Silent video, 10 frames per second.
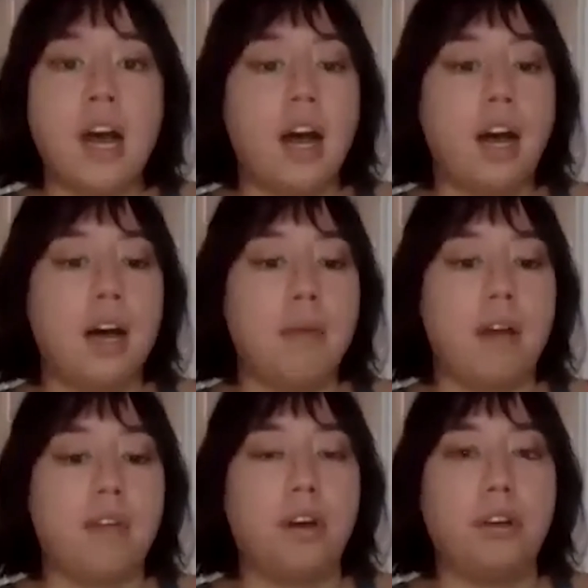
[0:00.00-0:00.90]

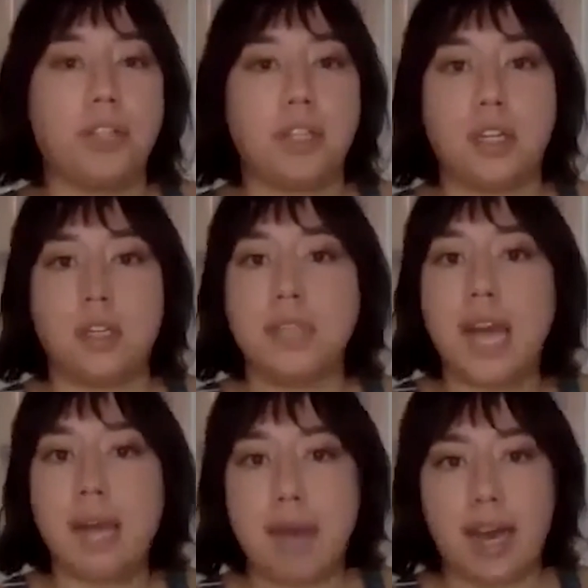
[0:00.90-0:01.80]
of all your
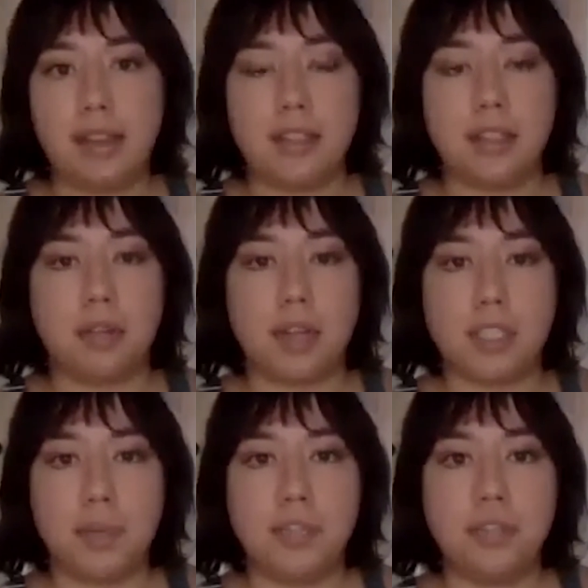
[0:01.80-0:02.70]
dye baths and the
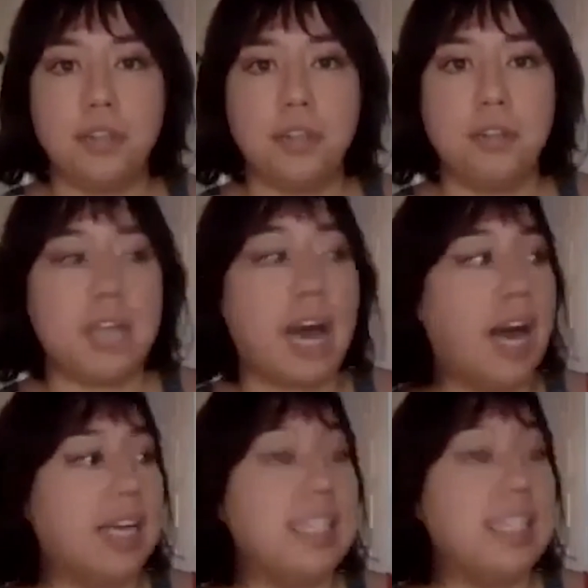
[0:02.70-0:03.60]
recipes you use.
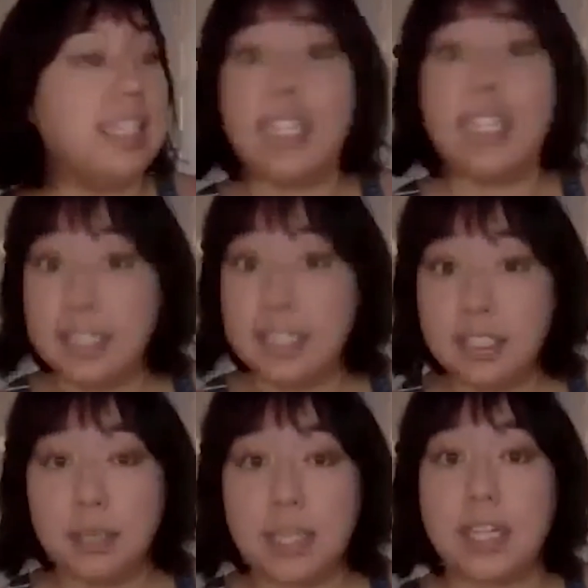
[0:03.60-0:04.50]
I didn't
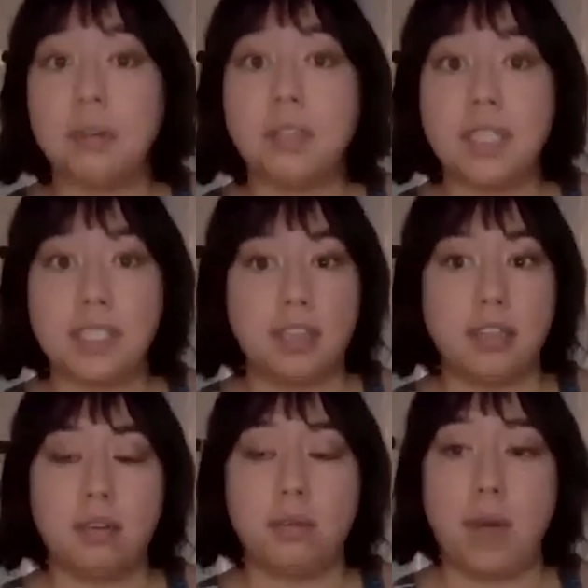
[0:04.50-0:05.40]
because I don't
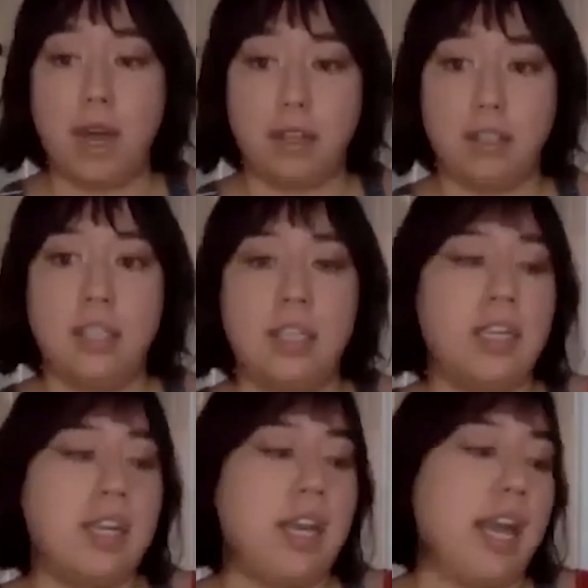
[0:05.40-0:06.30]
listen well.
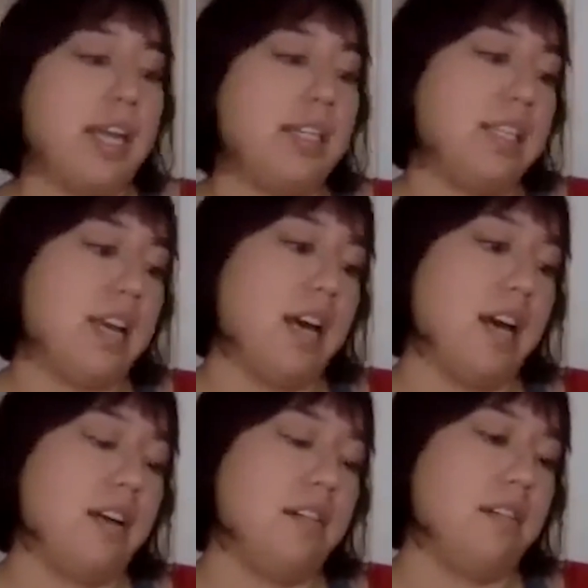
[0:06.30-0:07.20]
And
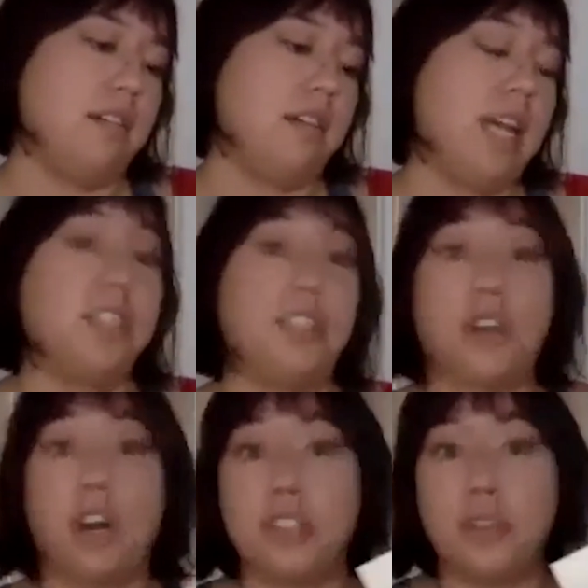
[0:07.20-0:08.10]
I just
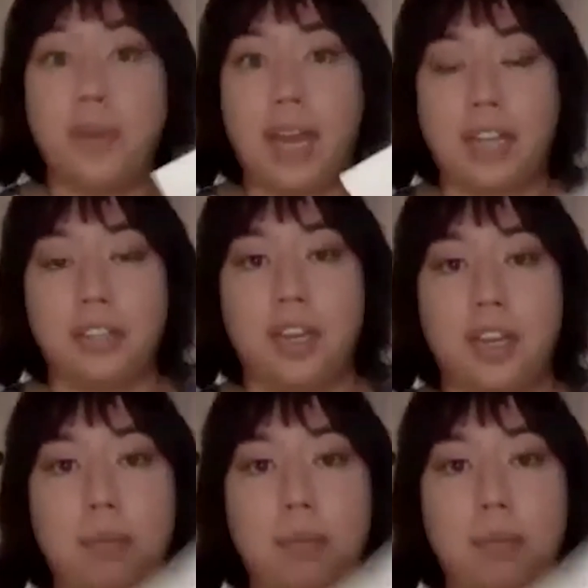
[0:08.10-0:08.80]
started doing it actually a